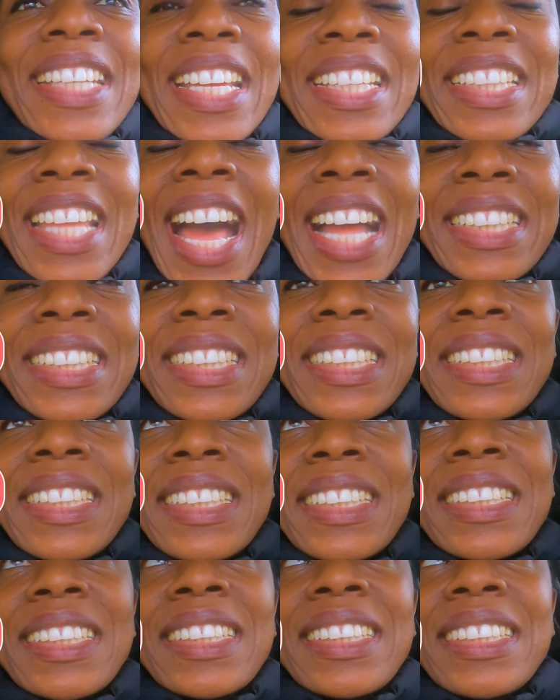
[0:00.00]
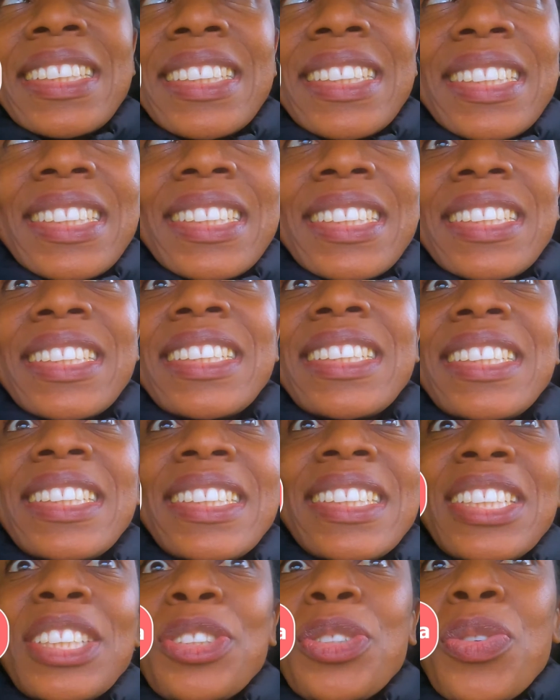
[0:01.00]
And that's
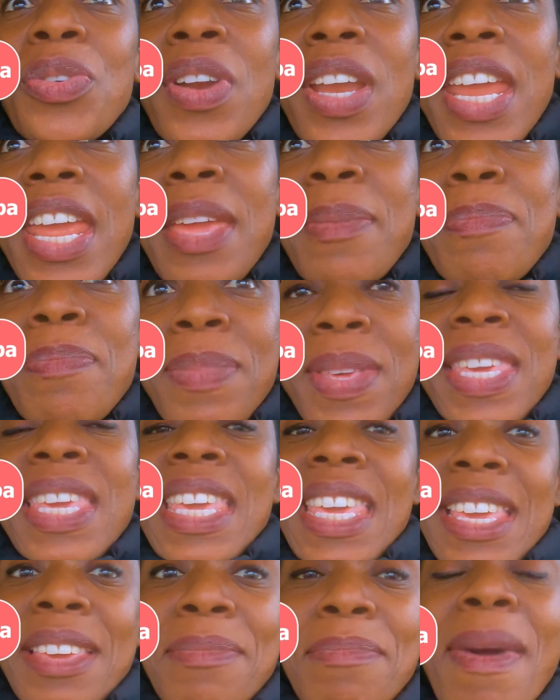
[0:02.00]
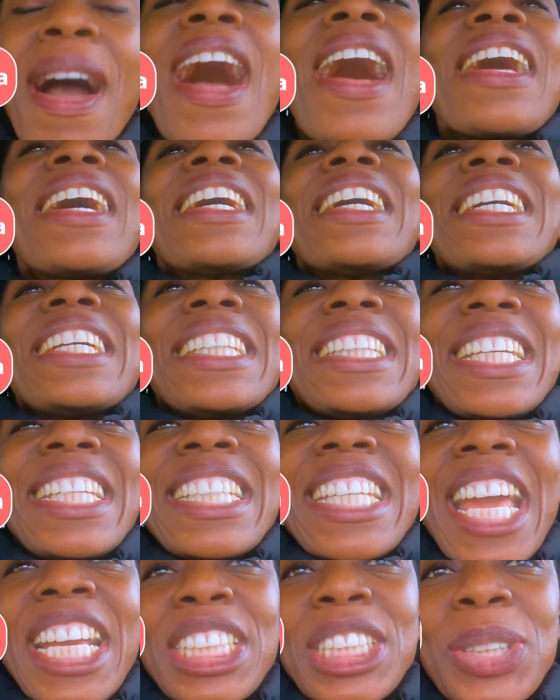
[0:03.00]
re, mi, igba.
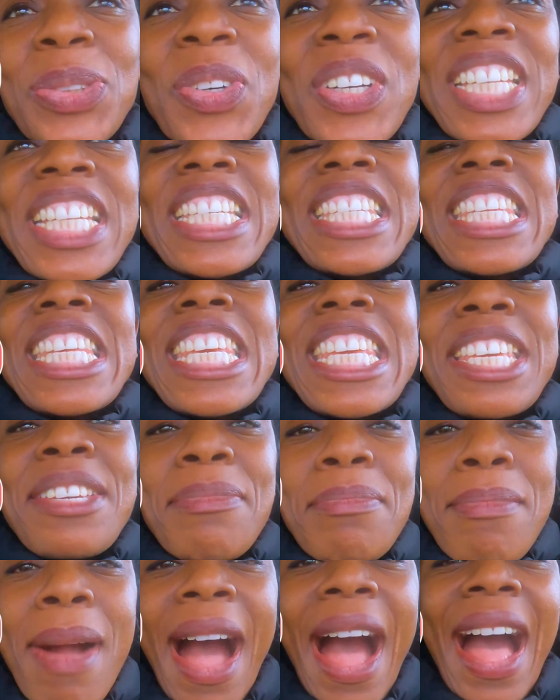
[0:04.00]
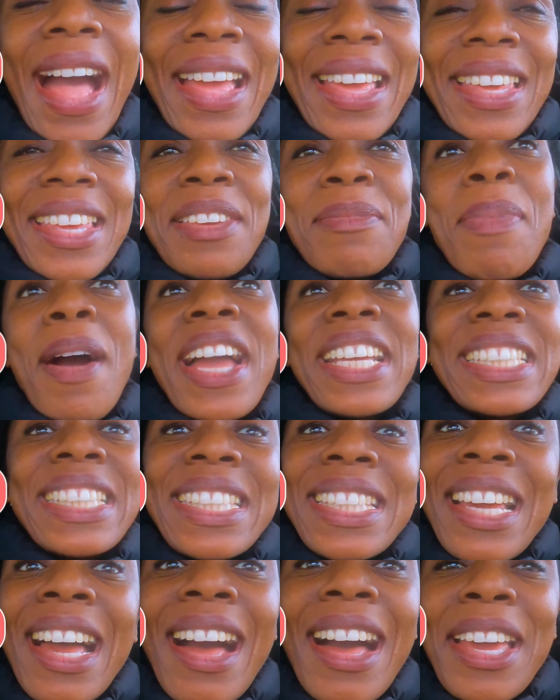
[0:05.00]
The next one is igba. Igba
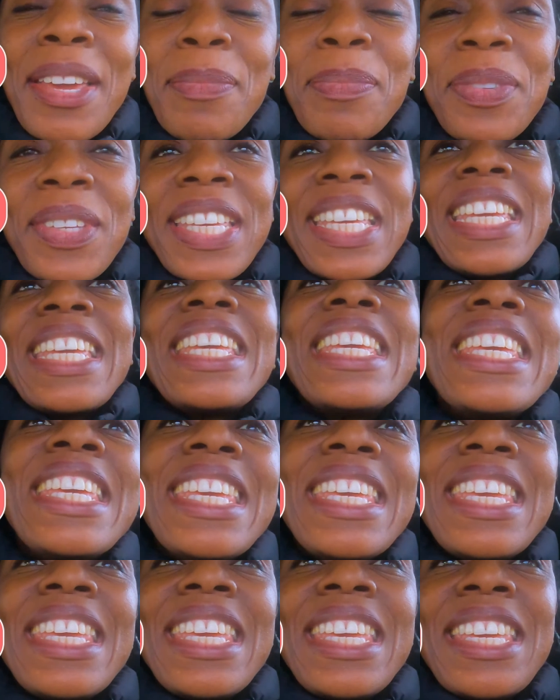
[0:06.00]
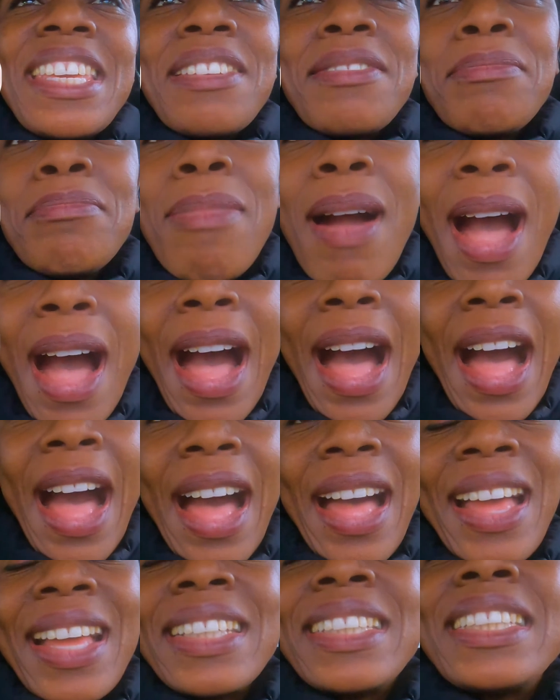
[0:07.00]
is time. Igba,
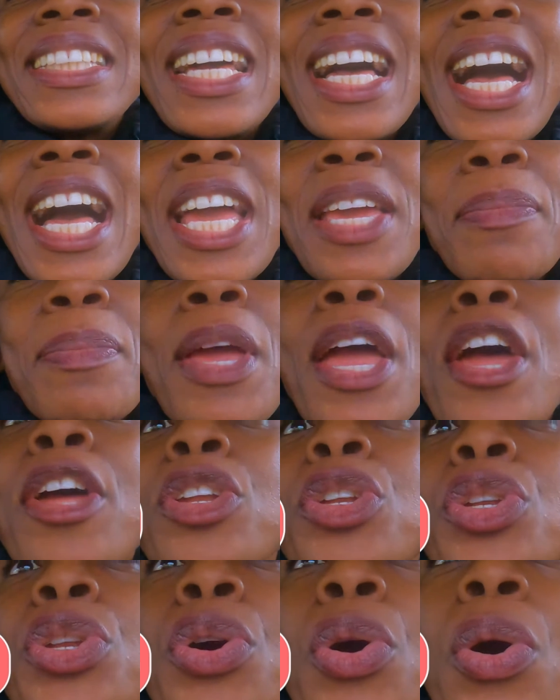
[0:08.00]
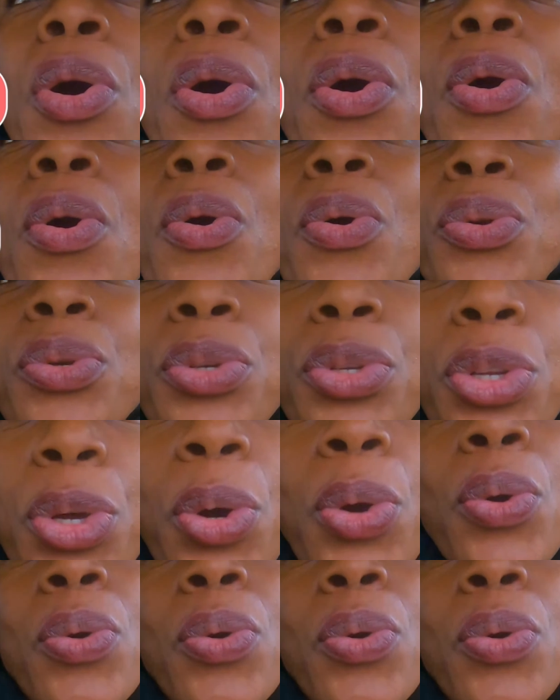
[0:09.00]
time. Do.